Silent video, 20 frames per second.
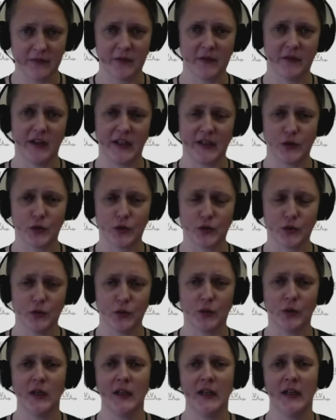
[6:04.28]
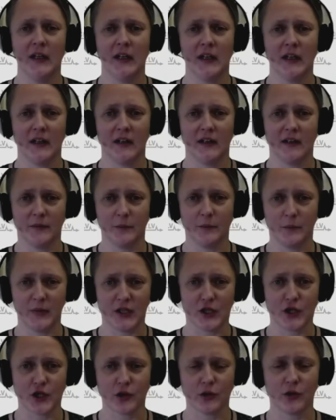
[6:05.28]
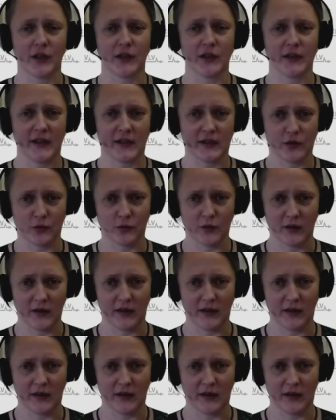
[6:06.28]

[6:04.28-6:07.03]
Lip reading: when you do, be sure that you